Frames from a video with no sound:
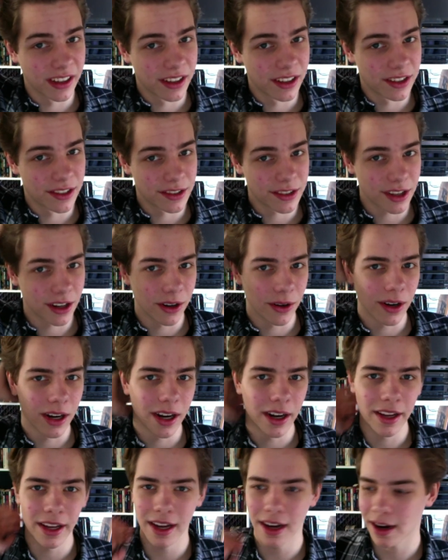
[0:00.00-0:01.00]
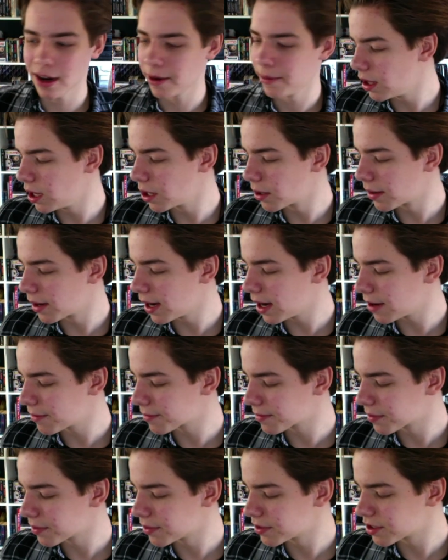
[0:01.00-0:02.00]
So yeah, here you
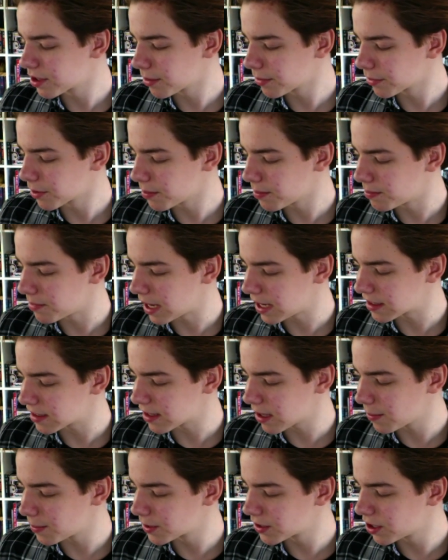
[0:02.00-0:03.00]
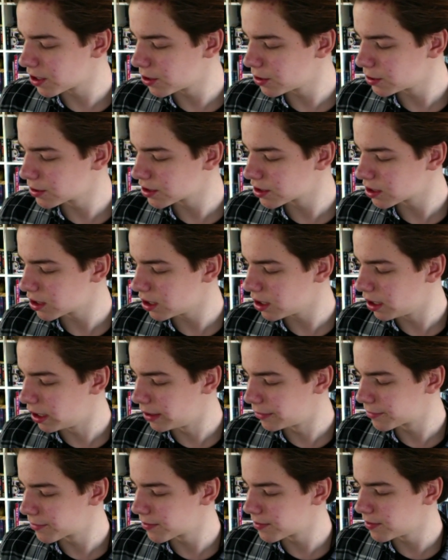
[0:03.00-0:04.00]
have some of the best episodes of